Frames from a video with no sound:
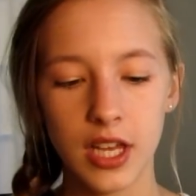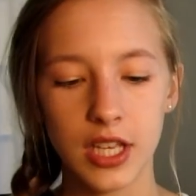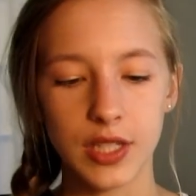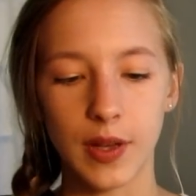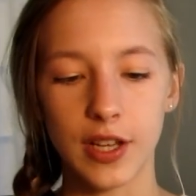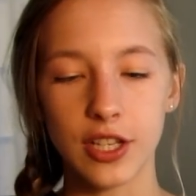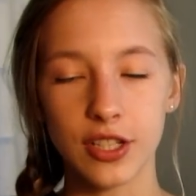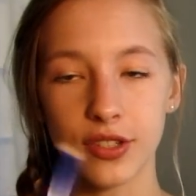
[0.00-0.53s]

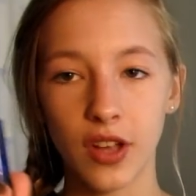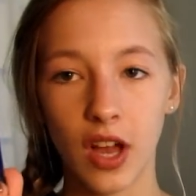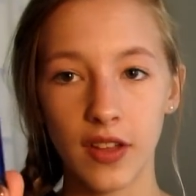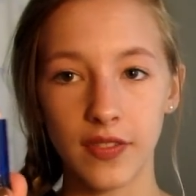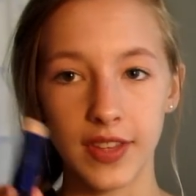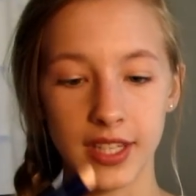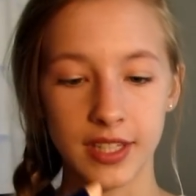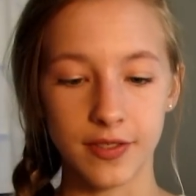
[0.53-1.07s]
So I just
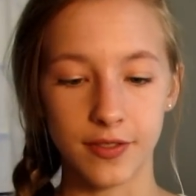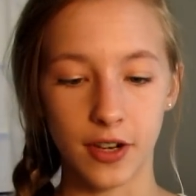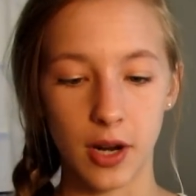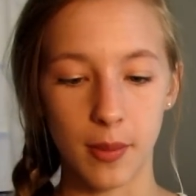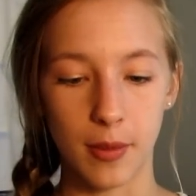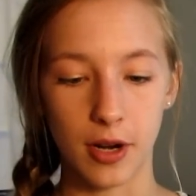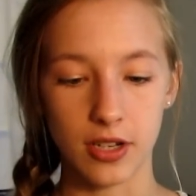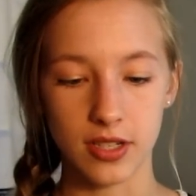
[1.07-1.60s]
got this for
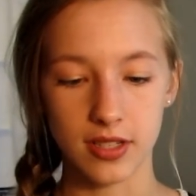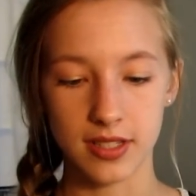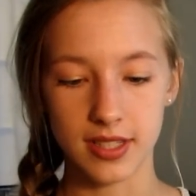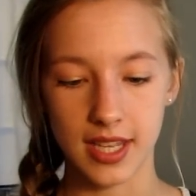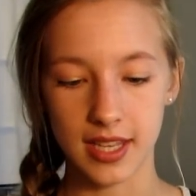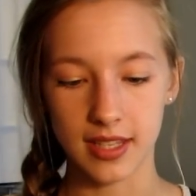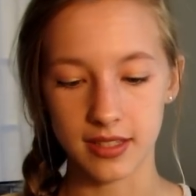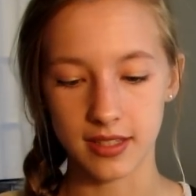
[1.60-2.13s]

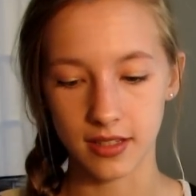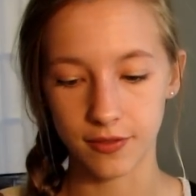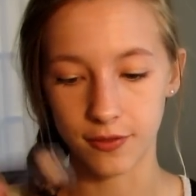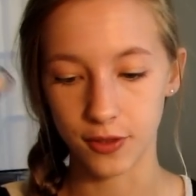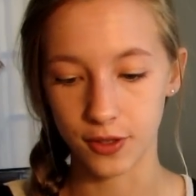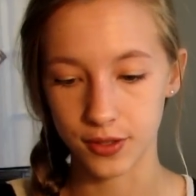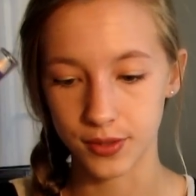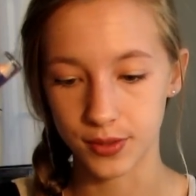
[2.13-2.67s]
emergencies
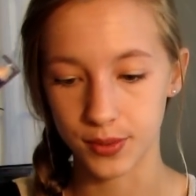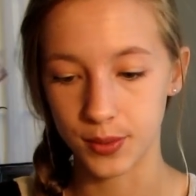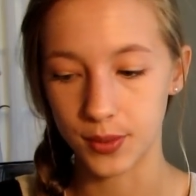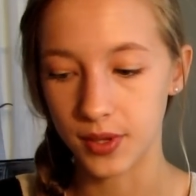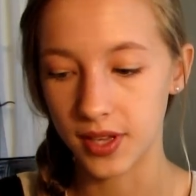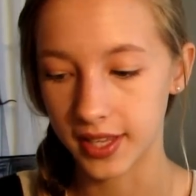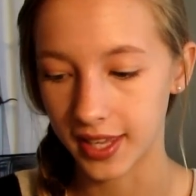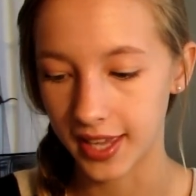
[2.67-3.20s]
for
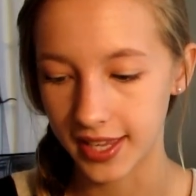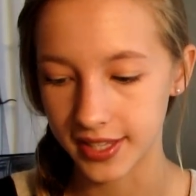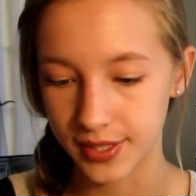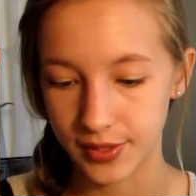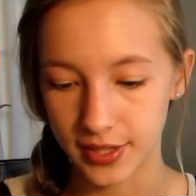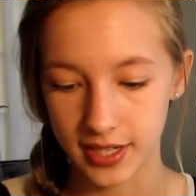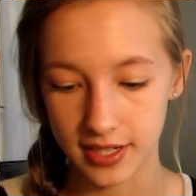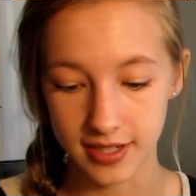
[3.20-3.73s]
school in case
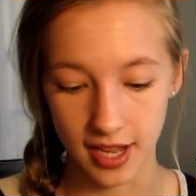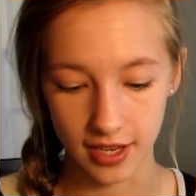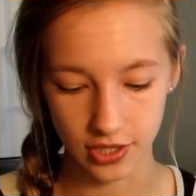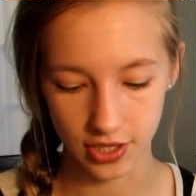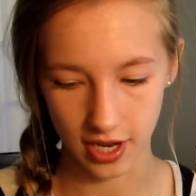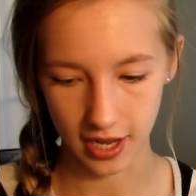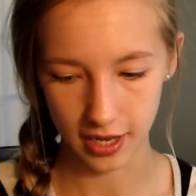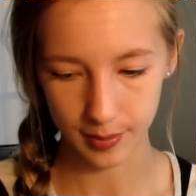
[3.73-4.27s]
you need to touch
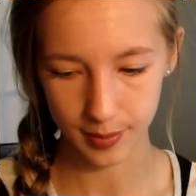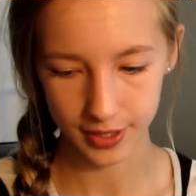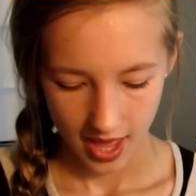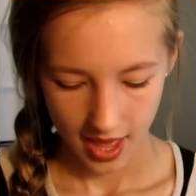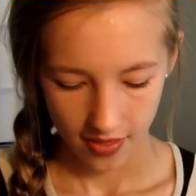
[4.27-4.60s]
up.